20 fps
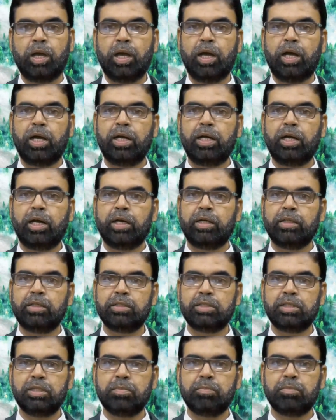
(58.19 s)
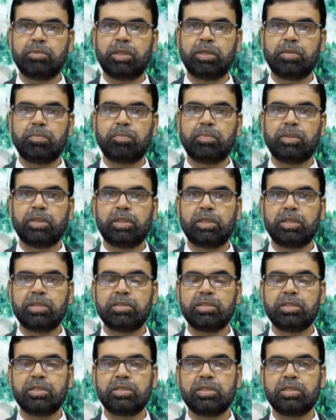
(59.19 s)
and at the same time
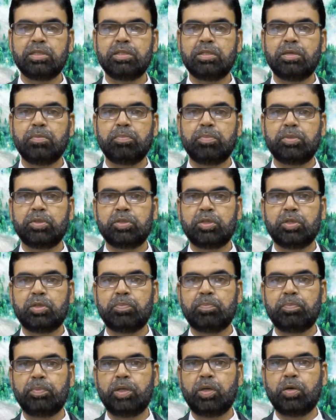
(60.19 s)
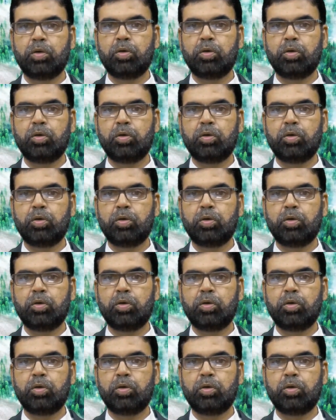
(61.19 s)
breathlessness in some patient may